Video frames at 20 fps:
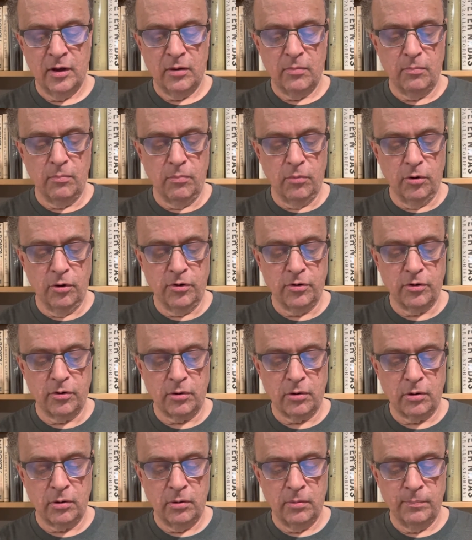
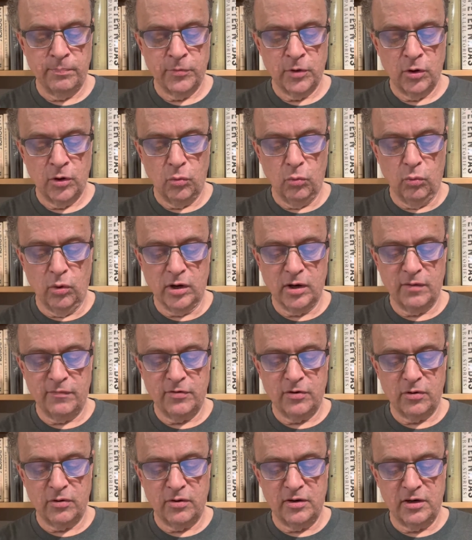Murder, one of
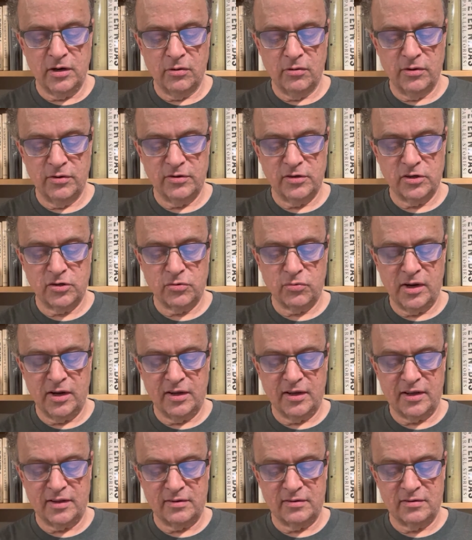your dearest
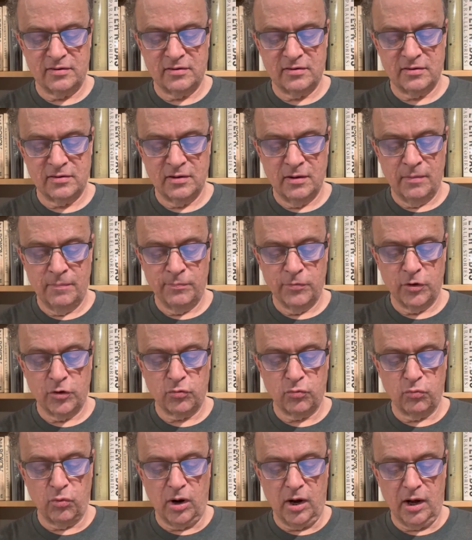trinkets,
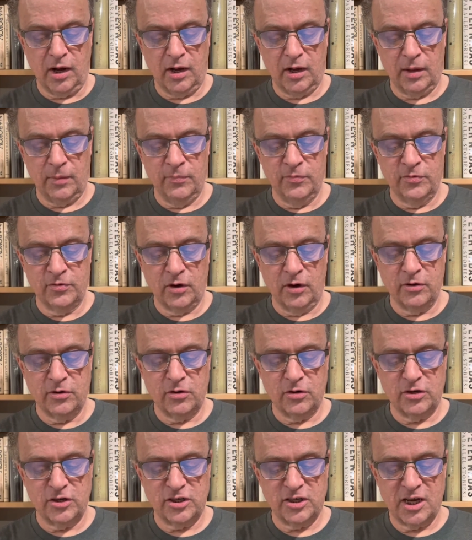throbs on
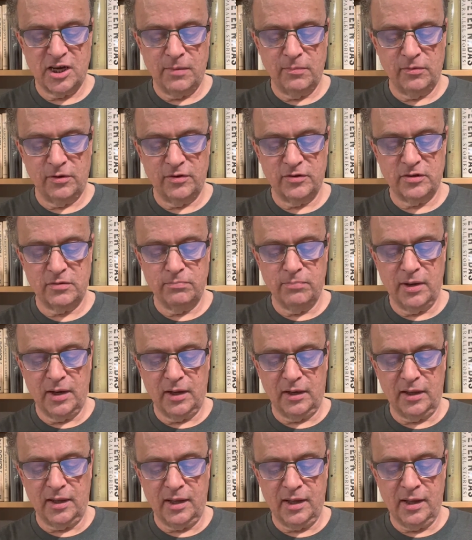your shameless
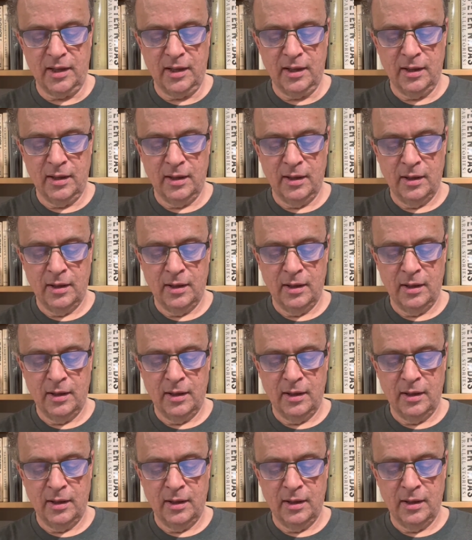belly.